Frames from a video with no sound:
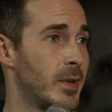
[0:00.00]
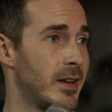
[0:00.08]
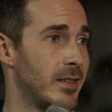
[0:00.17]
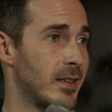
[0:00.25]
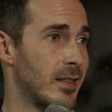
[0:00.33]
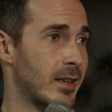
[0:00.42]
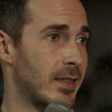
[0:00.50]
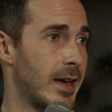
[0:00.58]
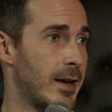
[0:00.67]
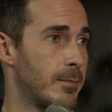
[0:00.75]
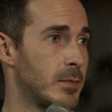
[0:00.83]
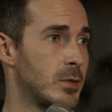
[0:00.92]
Anything like
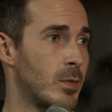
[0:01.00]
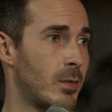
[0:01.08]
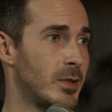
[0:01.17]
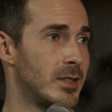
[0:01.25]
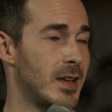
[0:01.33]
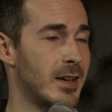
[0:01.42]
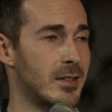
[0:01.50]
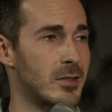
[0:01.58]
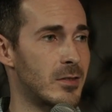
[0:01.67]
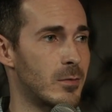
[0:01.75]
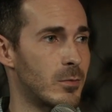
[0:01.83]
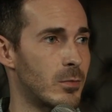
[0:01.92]
that, small
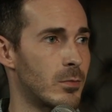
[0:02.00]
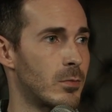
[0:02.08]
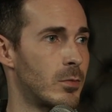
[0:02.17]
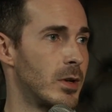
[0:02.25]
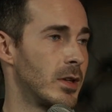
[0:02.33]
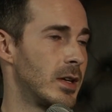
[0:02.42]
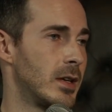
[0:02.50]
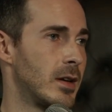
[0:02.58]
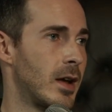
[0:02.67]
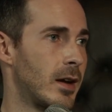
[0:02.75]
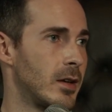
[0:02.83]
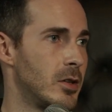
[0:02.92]
mistakes, really
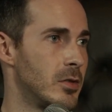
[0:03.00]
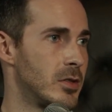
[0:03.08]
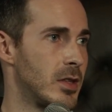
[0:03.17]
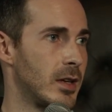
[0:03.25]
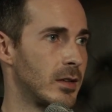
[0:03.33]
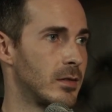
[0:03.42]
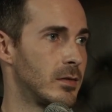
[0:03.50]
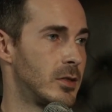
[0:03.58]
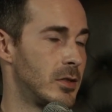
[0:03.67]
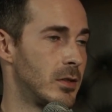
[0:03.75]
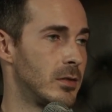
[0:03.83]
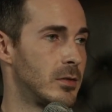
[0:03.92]
not a huge thing
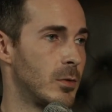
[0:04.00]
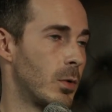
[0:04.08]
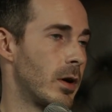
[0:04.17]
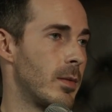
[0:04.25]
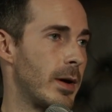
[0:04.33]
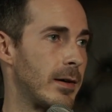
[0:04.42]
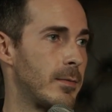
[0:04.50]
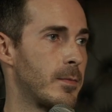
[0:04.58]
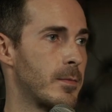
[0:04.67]
to worry about.